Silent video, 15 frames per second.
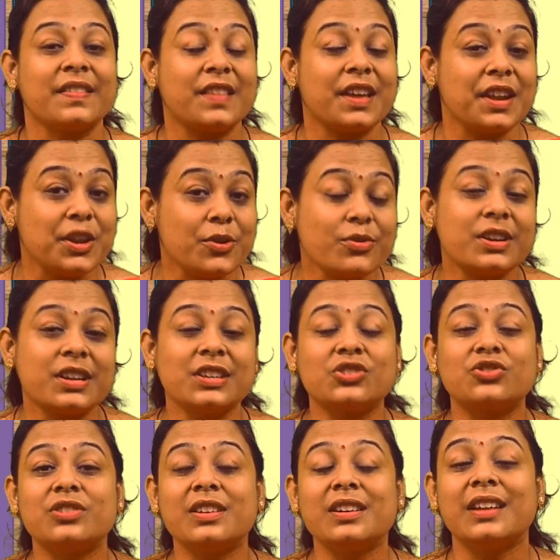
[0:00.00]
The
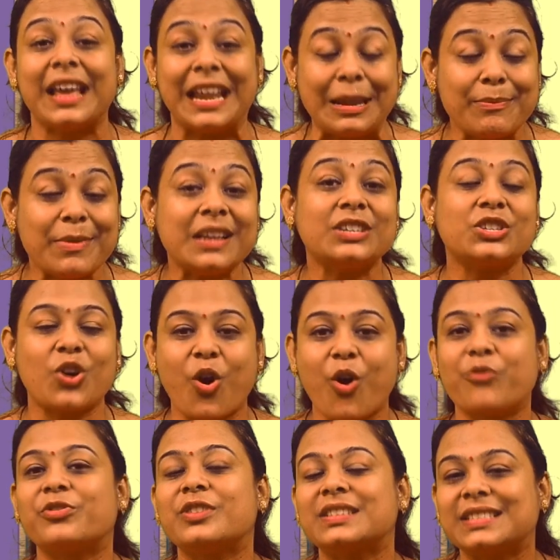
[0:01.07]
nutritional element
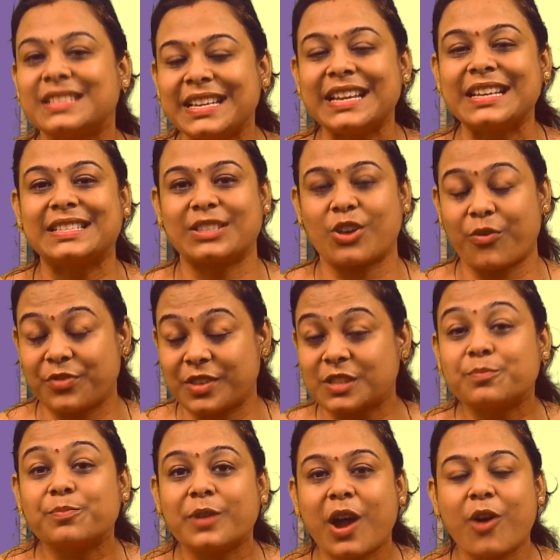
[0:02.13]
of the seeds of the
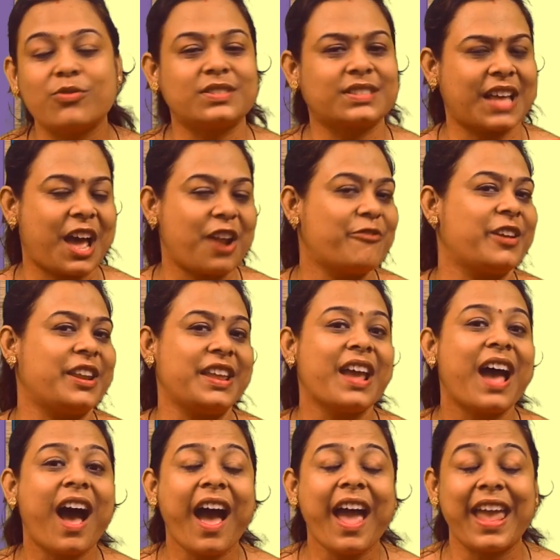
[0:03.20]
sprouts are very
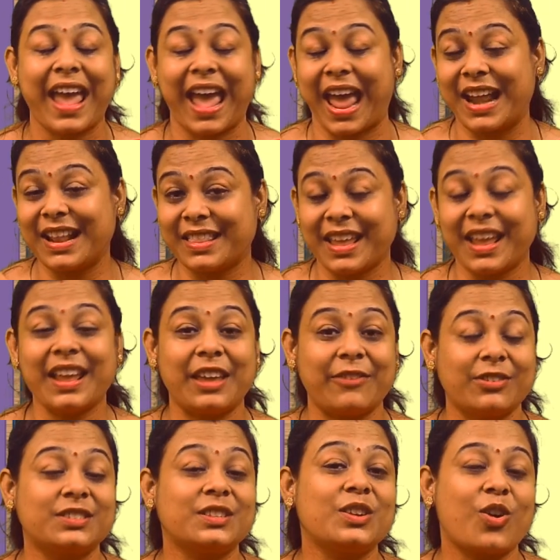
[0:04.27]
high and they give
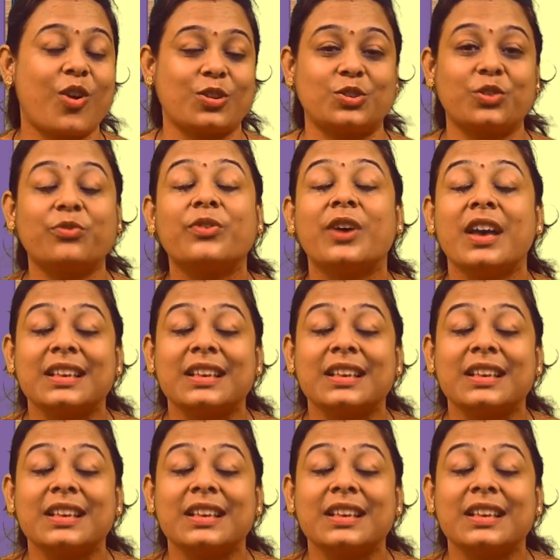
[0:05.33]
us a lot of